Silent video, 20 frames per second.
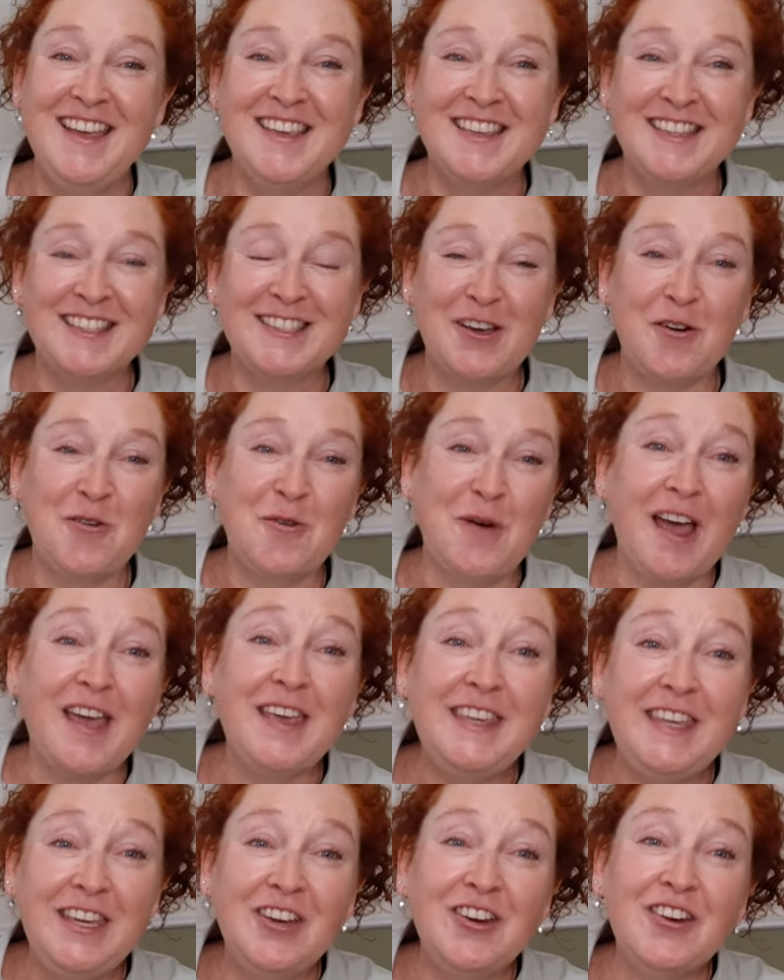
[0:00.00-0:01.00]
So a
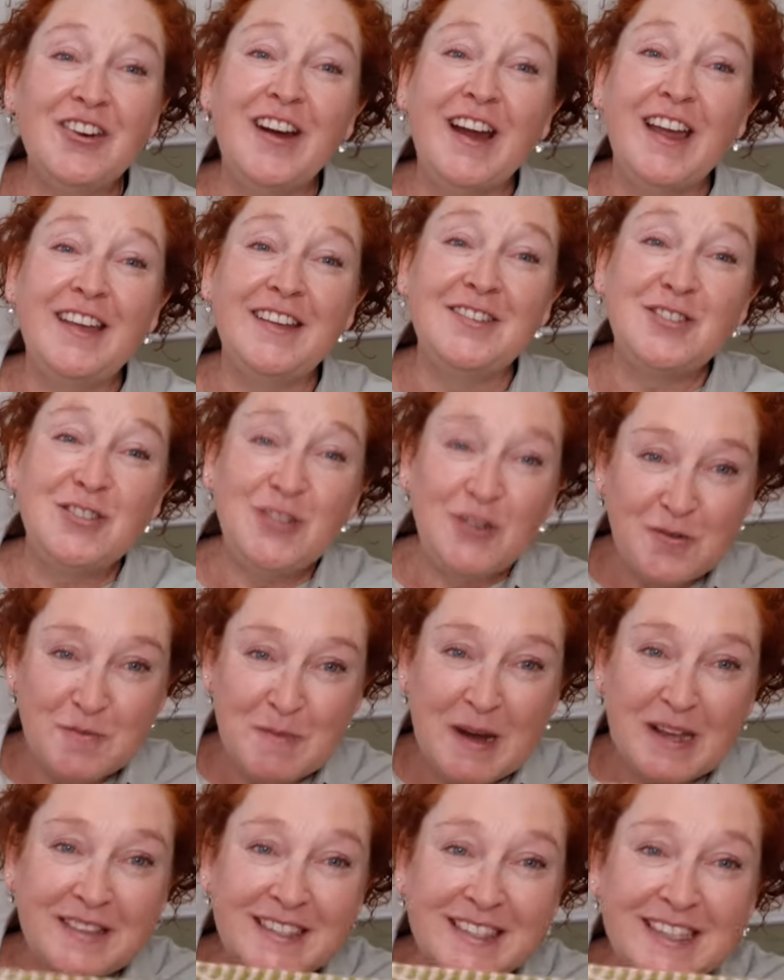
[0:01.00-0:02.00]
year and 2
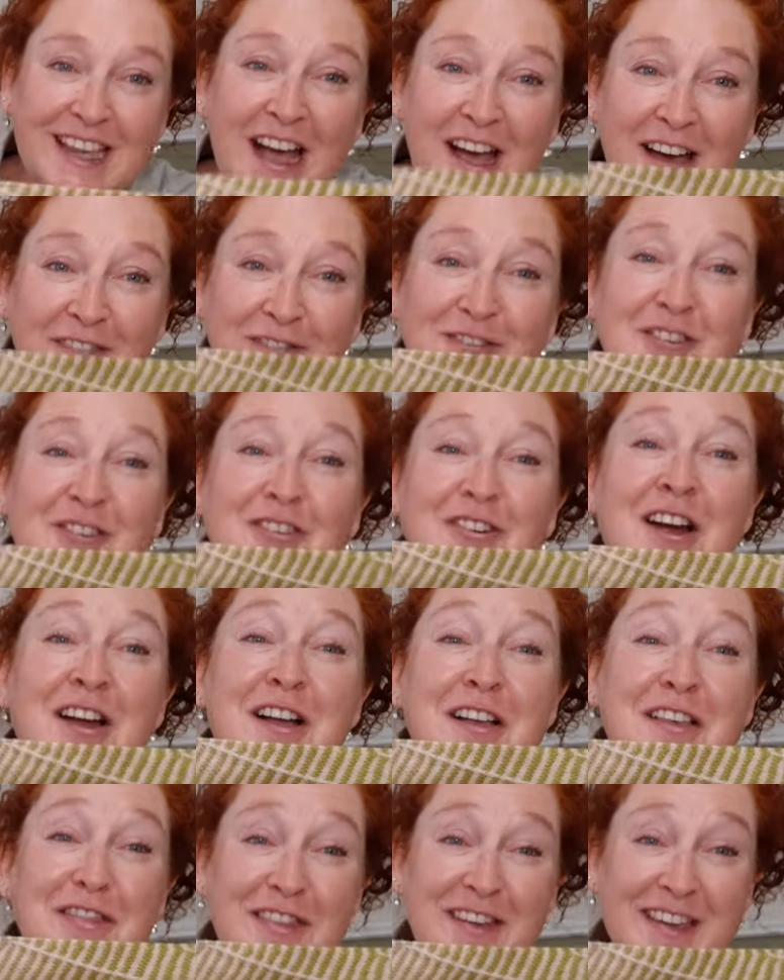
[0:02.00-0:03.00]
months after
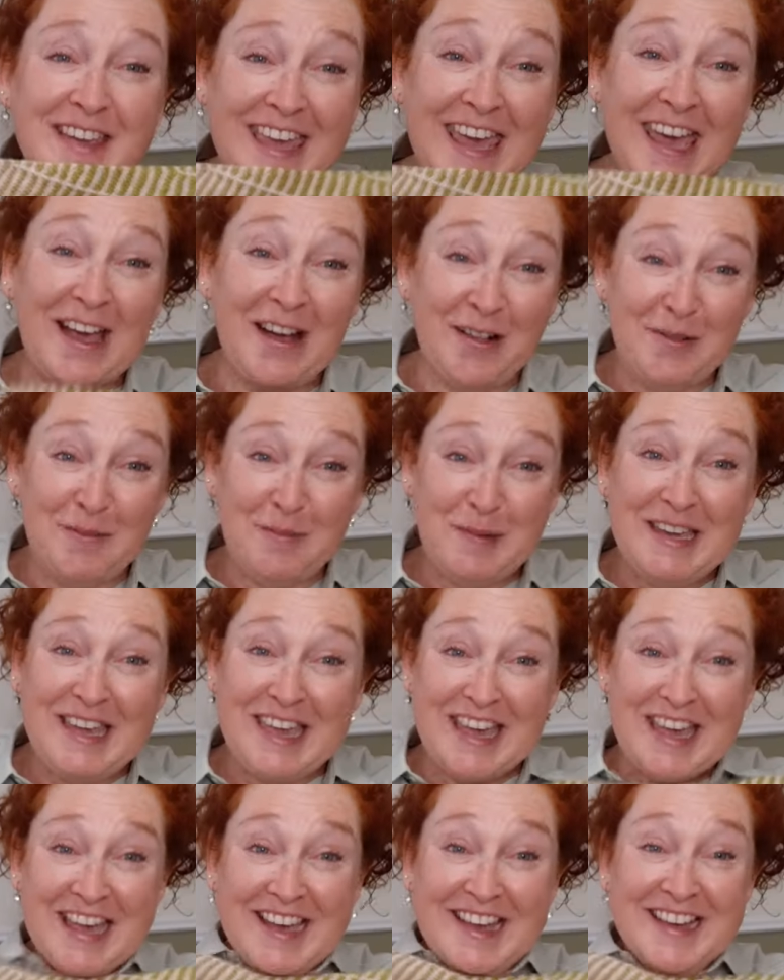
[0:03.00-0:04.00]
the cowl
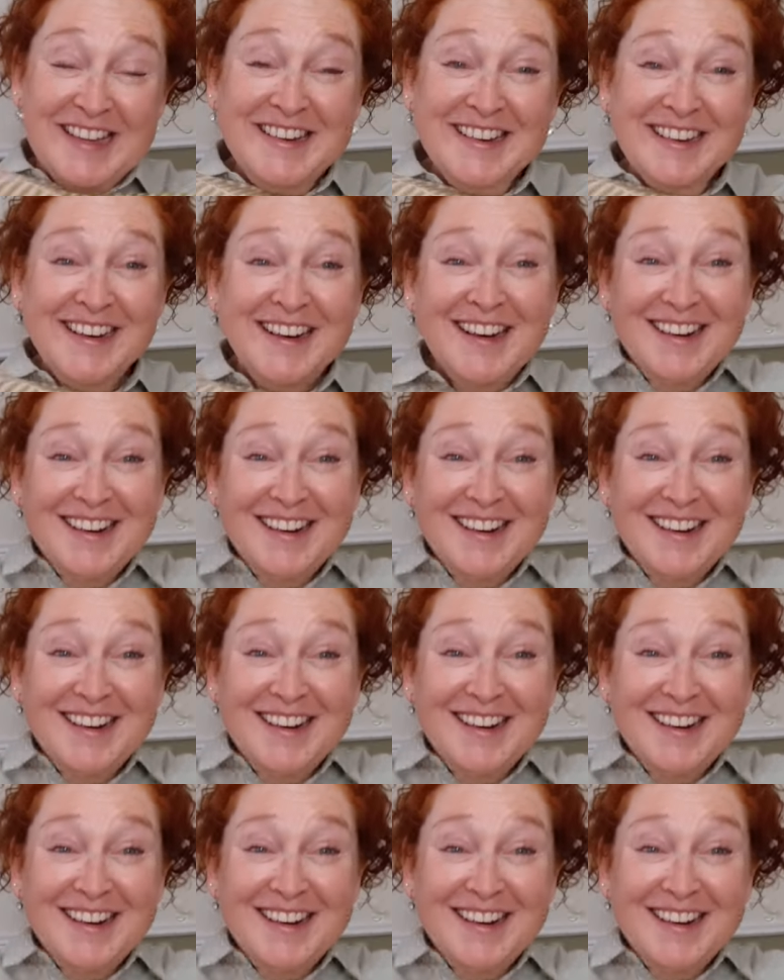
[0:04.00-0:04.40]
began,